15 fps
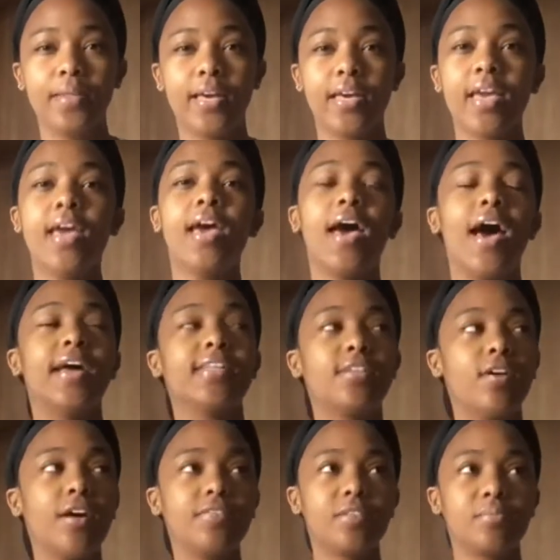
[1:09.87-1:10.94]
Like, I
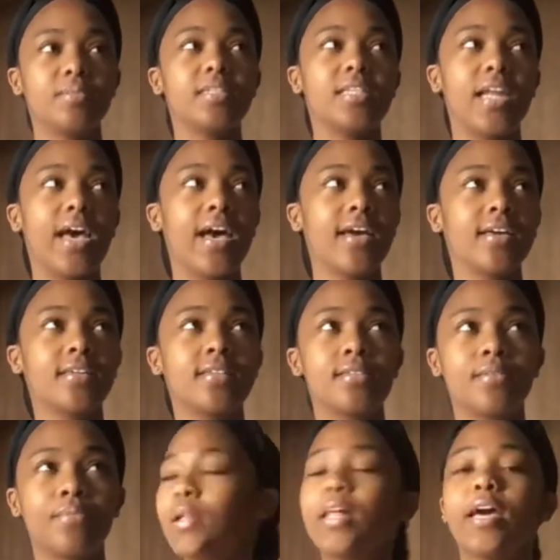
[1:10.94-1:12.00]
still have some snacks,
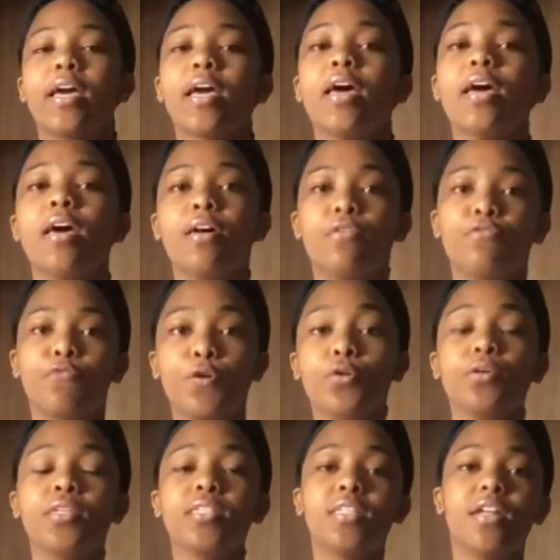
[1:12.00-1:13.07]
like
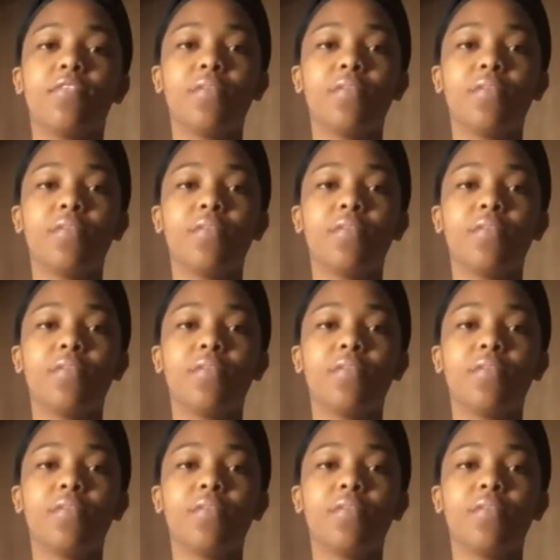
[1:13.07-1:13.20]
fruit and stuff.